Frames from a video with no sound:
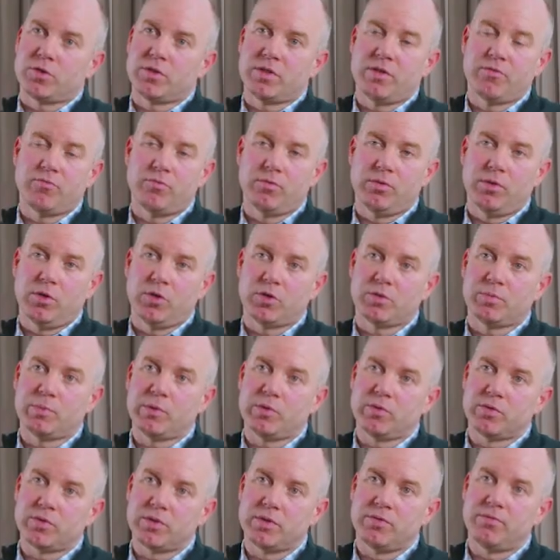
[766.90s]
several
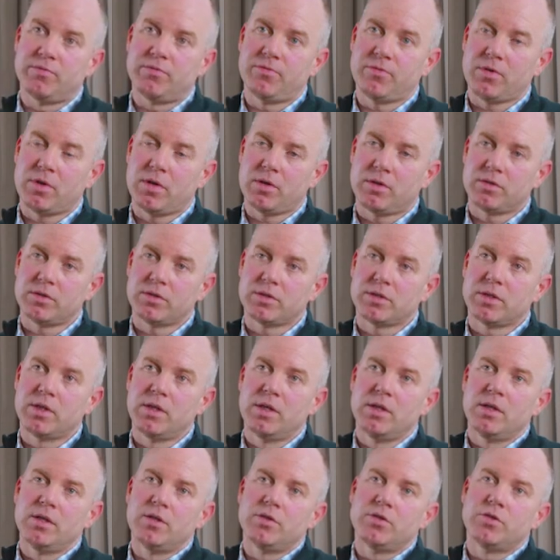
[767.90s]
hospitals in France
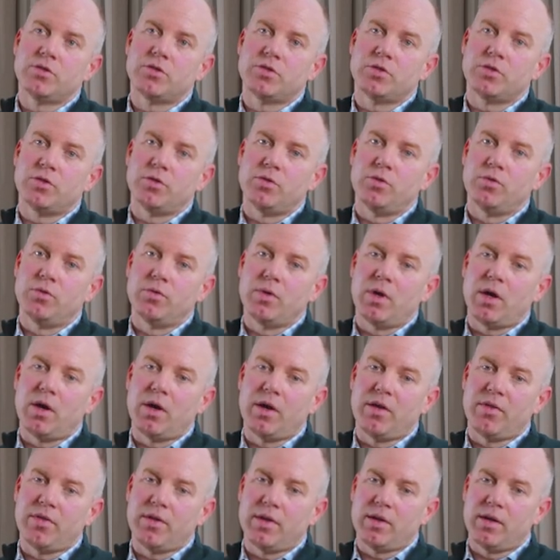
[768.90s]
to
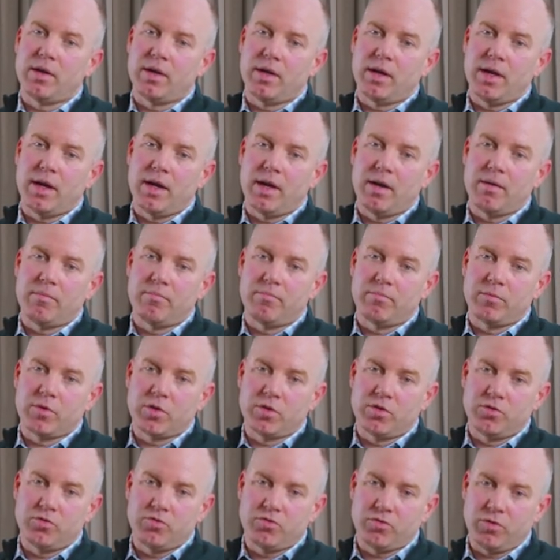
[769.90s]
either
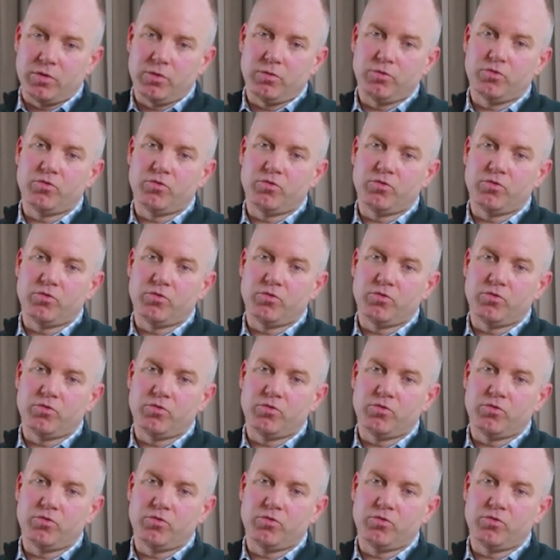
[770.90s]
control